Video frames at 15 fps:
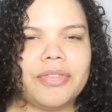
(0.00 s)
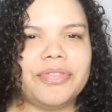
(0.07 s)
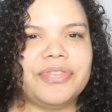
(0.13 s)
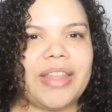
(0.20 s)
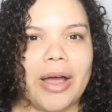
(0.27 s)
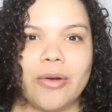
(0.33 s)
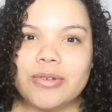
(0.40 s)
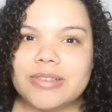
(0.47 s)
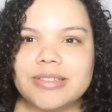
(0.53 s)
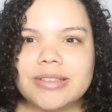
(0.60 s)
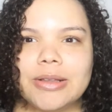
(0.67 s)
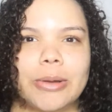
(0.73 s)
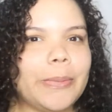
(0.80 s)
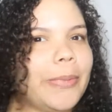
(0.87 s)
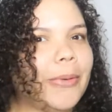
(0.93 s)
That was a
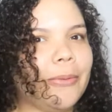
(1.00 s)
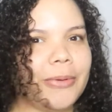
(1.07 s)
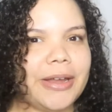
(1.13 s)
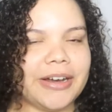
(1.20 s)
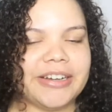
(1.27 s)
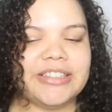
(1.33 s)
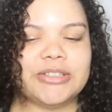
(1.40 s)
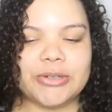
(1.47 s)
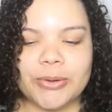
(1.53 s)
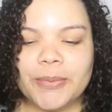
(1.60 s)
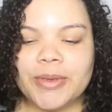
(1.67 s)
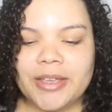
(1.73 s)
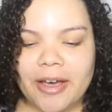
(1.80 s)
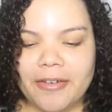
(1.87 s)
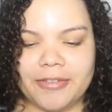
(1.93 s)
little bit weird. It threw
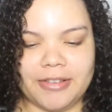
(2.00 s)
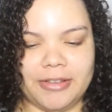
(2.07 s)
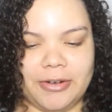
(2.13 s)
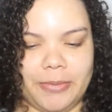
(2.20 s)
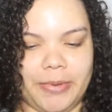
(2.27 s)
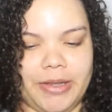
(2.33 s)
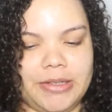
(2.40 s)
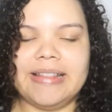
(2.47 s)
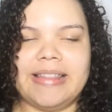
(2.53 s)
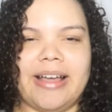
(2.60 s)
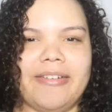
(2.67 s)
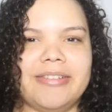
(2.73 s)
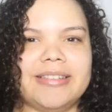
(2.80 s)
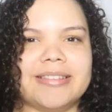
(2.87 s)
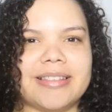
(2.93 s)
me off a little bit.
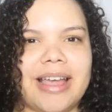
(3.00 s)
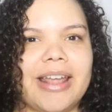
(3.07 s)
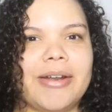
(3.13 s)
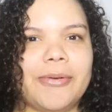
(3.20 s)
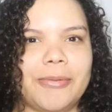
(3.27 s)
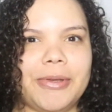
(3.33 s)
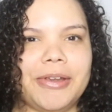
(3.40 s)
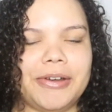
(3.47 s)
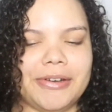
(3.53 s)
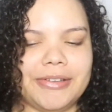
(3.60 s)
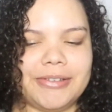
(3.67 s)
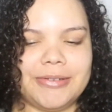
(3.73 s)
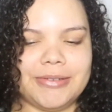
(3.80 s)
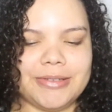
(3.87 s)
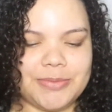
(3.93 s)
That was kind of weird
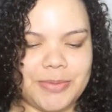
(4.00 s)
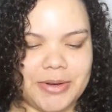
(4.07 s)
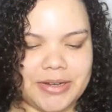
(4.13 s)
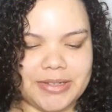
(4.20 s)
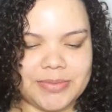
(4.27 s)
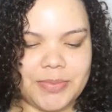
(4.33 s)
to experience.